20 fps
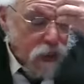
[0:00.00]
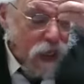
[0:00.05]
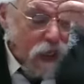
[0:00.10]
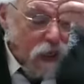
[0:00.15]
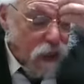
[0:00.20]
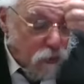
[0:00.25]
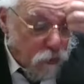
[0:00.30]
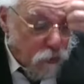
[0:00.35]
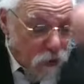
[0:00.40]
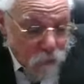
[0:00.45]

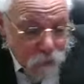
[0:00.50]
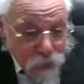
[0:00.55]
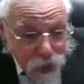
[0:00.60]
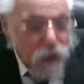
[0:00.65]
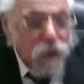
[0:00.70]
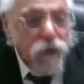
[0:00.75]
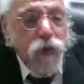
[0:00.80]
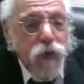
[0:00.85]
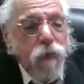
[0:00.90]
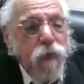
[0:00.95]
I can do a
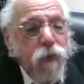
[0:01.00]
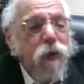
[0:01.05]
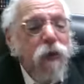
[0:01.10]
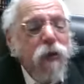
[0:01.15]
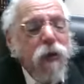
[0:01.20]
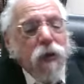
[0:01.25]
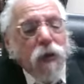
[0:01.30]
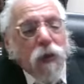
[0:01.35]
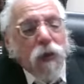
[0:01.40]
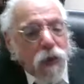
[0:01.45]
better
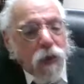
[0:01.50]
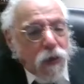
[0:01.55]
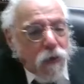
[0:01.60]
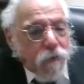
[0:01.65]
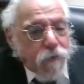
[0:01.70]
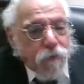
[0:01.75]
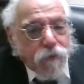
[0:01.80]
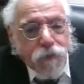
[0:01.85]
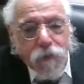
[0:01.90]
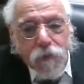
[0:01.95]
shmira,
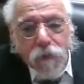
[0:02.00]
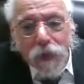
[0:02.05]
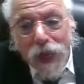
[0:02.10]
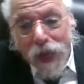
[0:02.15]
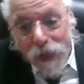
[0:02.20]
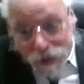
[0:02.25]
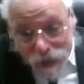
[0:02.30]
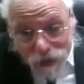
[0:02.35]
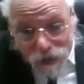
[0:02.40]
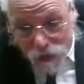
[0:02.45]

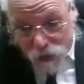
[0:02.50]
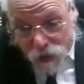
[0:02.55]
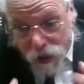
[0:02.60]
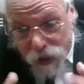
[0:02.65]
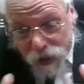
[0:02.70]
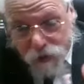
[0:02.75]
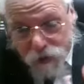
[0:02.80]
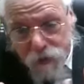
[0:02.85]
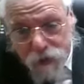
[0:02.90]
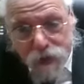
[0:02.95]
that, that's
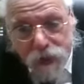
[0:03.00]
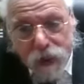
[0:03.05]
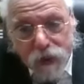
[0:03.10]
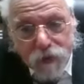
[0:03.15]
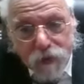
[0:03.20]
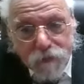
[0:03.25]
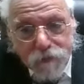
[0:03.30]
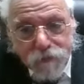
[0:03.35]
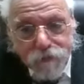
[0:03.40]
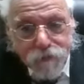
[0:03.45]
what he's
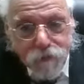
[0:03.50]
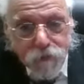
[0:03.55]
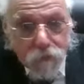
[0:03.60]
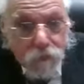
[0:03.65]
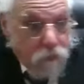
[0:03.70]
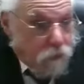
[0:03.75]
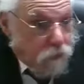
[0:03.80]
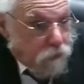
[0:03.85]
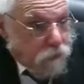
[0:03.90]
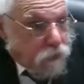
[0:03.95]
saying.
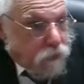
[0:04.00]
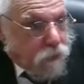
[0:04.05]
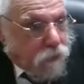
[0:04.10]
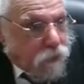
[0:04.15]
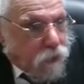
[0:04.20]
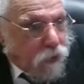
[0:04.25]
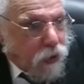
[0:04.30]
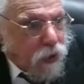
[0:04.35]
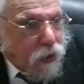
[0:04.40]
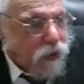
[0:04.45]

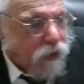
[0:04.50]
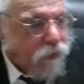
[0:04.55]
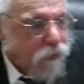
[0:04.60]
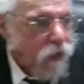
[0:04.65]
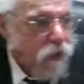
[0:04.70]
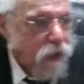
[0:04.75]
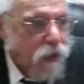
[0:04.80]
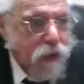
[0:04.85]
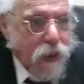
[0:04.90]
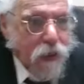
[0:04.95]
What, kind of
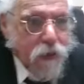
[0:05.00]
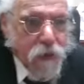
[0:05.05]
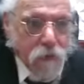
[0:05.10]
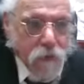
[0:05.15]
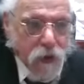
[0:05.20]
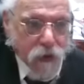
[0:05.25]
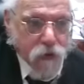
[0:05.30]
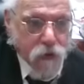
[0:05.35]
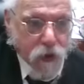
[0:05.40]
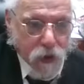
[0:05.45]
smart is that?
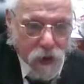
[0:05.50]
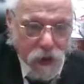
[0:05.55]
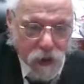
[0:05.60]
Sure.